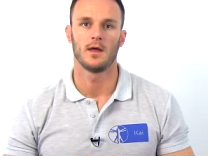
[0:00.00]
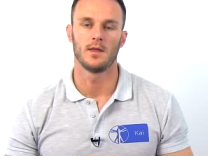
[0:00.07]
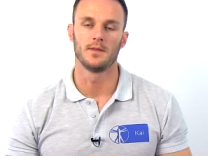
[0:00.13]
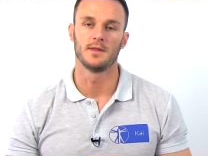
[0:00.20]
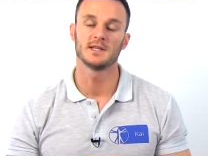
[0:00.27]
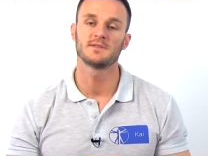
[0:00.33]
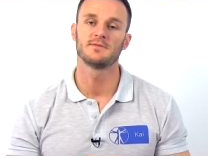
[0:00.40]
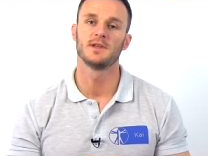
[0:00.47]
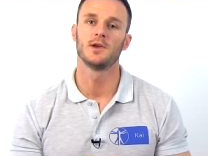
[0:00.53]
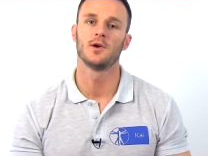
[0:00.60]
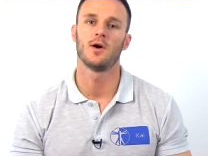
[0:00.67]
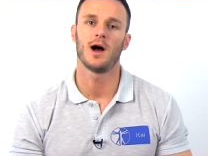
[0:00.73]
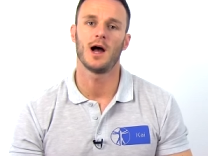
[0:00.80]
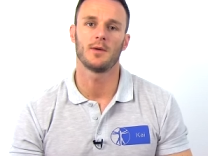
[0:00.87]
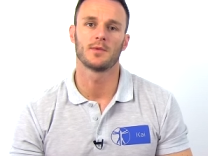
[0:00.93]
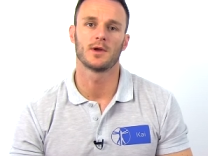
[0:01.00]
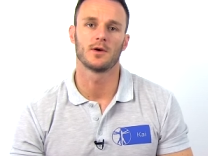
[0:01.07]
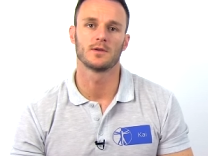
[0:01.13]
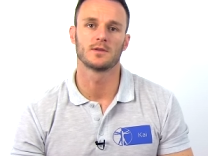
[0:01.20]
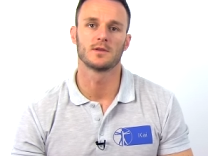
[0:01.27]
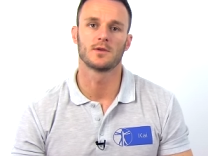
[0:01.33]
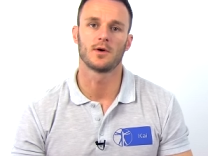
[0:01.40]
In this video I'm
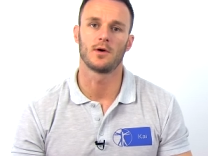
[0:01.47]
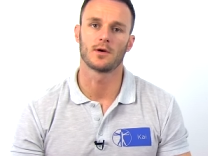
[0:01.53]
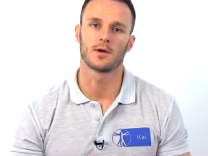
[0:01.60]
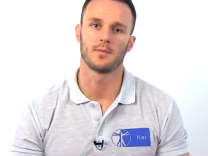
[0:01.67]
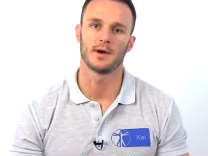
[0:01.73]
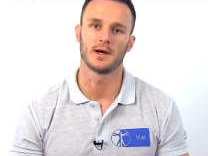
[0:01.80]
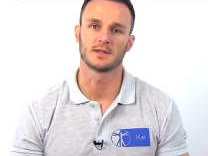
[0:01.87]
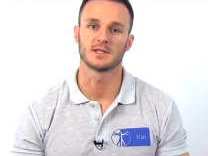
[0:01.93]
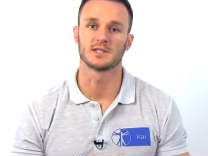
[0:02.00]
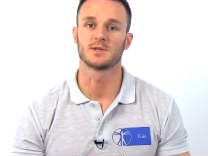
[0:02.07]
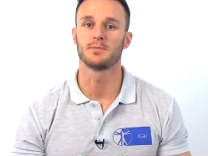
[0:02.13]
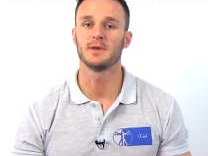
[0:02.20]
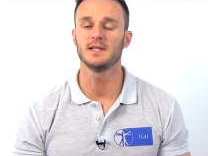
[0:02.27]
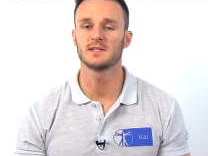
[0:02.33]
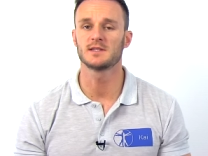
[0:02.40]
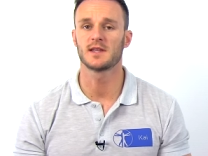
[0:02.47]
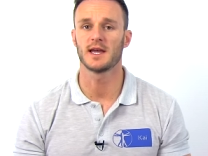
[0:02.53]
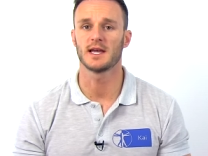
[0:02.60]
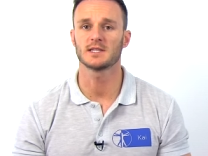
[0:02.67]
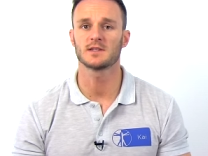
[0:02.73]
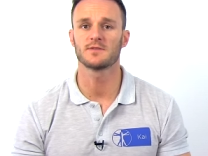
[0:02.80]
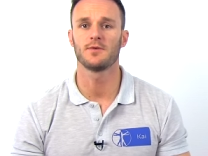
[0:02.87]
going to talk about the speeds
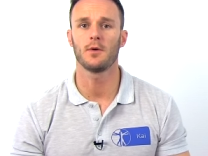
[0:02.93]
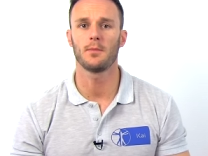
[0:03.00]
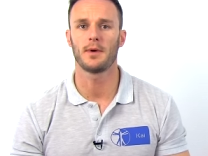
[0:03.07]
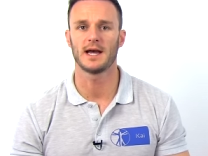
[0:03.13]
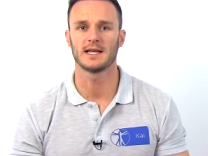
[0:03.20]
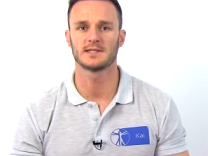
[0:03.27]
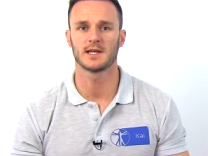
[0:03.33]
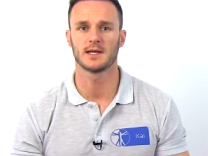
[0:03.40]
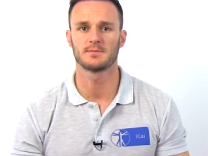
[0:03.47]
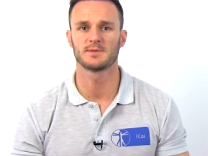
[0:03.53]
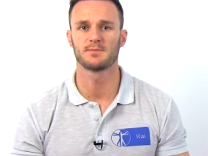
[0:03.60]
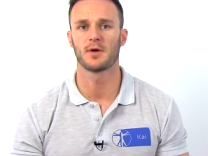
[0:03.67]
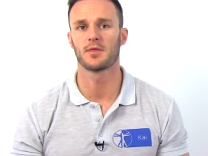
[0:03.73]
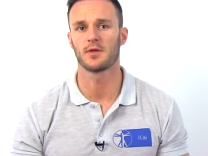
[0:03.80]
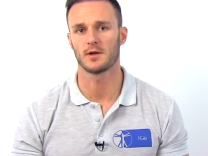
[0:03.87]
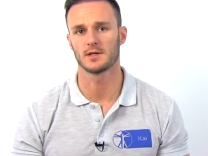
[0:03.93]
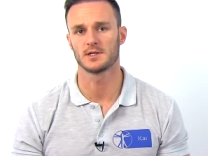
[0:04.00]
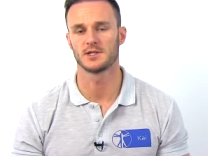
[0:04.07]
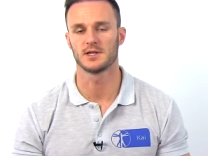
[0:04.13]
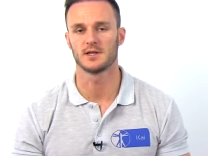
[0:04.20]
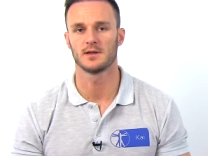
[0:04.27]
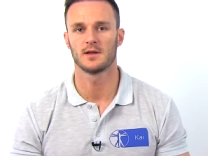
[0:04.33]
test for biceps
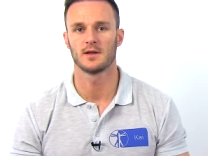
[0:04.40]
pathology.